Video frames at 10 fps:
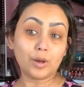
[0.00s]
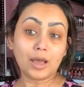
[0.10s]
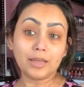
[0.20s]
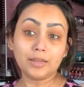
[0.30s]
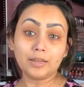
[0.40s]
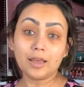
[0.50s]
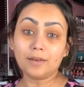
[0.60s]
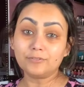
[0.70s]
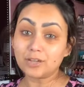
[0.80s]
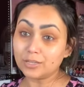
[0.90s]
I
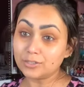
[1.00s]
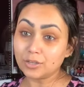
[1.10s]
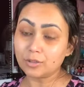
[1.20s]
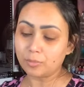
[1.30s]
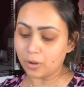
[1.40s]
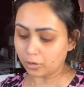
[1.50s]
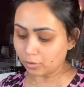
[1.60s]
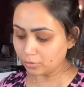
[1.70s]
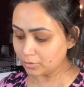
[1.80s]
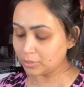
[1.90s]
have tons of other
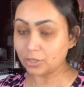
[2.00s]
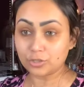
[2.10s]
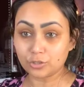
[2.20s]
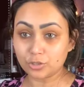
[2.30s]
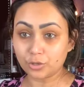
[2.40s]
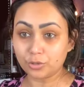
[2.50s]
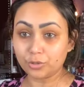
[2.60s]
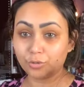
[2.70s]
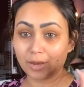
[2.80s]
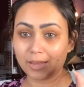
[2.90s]
bottles just to show
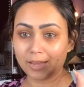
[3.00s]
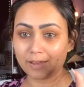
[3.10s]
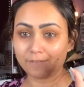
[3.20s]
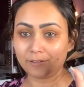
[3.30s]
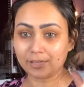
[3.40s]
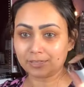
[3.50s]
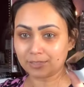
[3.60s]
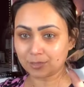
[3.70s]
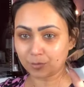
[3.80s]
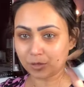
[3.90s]
you. I have like
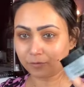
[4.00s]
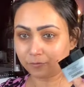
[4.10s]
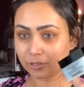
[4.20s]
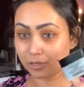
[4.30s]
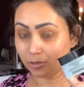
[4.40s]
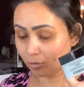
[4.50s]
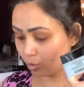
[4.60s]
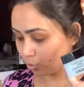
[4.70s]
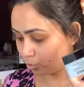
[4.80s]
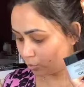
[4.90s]
this one, the
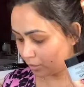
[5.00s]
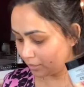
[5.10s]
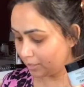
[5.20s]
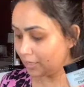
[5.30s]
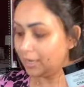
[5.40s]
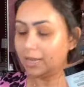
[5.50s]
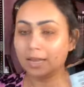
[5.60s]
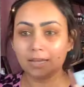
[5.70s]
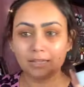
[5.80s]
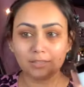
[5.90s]
old one,
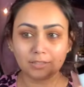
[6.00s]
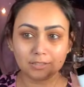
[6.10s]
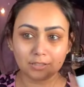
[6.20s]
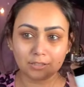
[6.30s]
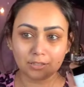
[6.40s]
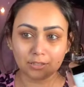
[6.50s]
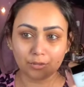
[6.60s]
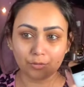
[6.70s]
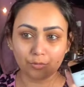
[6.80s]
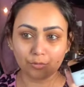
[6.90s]
and this is the
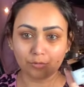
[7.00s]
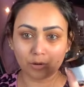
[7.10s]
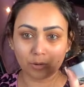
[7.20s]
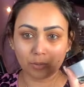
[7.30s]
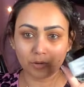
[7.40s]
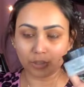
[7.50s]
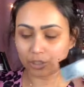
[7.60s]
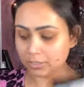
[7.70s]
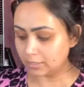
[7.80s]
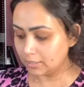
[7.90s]
newer
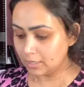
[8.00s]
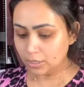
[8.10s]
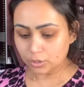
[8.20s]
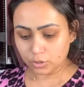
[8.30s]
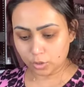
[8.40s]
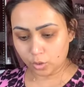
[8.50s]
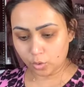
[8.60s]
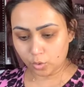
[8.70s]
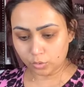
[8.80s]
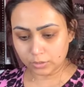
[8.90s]
version.
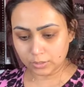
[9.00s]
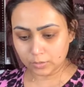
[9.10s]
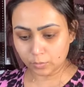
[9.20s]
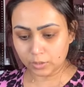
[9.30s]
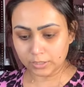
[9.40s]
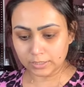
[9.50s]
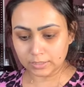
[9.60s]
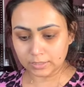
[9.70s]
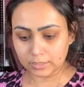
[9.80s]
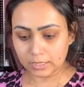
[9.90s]
So this one
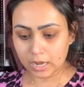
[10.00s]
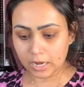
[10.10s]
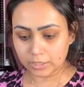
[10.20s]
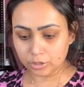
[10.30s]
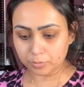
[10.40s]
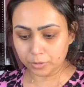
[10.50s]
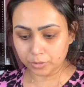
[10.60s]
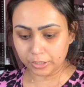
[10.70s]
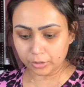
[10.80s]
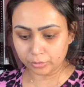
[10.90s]
is the Hydra
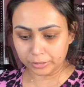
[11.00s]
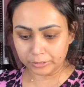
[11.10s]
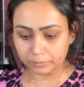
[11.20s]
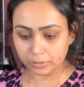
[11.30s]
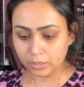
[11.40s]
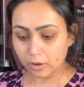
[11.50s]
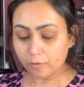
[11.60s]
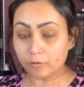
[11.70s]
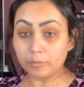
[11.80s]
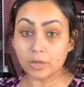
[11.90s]
Beauty Cream
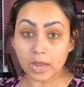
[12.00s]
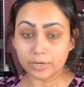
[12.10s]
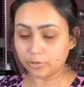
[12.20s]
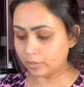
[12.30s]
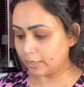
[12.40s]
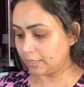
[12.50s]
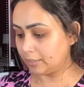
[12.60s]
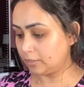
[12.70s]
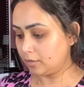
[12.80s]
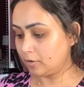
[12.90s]
from the Hydra
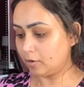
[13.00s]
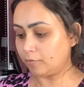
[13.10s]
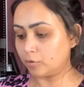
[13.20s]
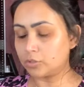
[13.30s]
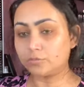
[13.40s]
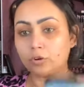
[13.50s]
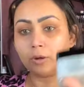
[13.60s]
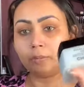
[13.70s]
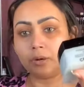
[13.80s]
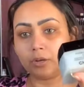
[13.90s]
line, of course,
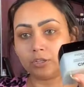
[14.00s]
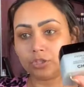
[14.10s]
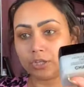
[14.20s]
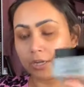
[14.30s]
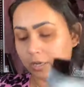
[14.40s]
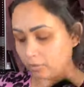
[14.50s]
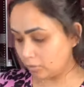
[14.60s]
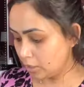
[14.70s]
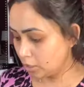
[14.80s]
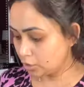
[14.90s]
from Chanel.
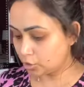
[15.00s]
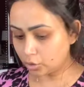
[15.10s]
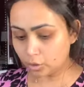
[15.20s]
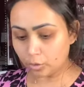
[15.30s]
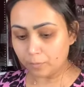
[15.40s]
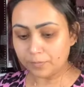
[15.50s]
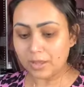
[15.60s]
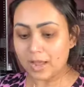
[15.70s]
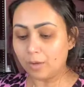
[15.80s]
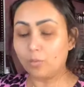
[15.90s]
So
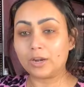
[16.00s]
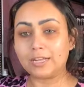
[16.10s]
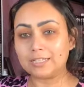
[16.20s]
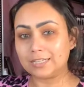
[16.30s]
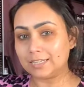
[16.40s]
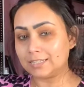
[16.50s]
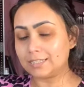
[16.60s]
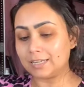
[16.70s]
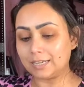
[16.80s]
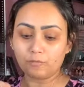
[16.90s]
what I did is,
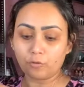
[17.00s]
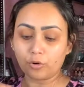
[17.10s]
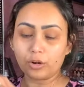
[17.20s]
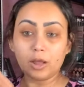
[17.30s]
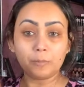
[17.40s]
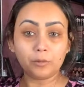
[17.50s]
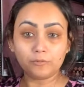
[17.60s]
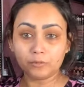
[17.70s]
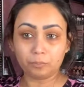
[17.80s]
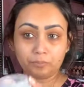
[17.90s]
like, for a couple of
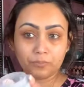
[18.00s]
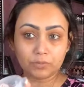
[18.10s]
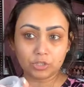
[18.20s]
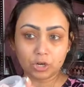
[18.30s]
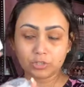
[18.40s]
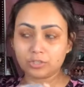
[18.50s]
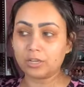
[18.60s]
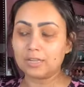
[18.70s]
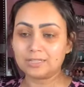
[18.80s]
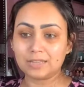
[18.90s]
the jars that
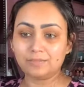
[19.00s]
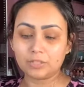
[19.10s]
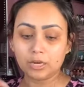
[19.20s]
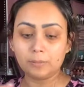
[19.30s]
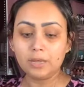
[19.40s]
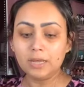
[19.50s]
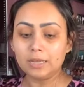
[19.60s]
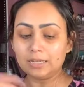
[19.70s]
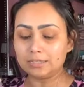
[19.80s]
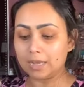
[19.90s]
I saved up,
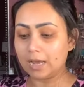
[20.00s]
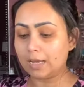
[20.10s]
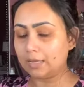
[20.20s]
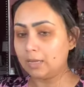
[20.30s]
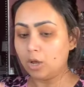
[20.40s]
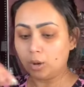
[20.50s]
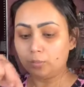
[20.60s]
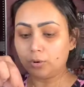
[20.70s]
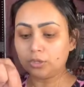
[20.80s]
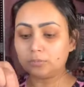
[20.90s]
is I
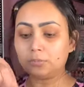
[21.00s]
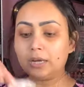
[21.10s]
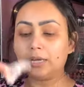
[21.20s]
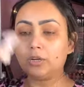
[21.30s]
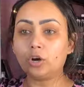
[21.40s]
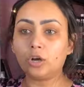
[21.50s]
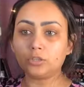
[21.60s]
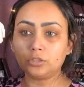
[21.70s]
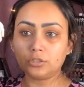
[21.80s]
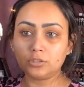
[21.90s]
put my
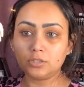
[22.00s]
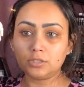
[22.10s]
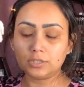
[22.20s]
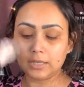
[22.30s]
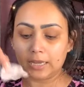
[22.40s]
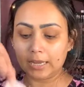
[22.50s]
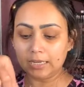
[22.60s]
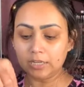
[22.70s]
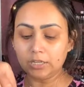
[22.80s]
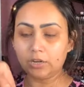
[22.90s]
cottons in
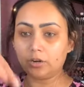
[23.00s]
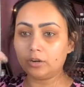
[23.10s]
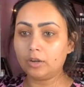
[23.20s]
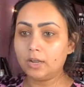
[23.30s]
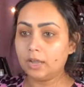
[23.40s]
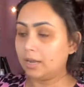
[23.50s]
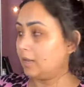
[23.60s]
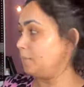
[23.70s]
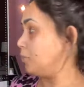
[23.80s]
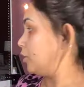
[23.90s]
here, and I
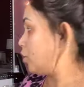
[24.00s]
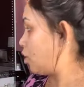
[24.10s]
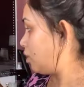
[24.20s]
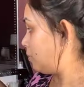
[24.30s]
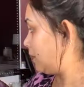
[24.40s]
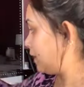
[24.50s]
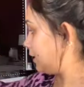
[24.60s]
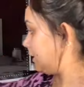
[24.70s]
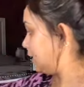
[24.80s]
put all my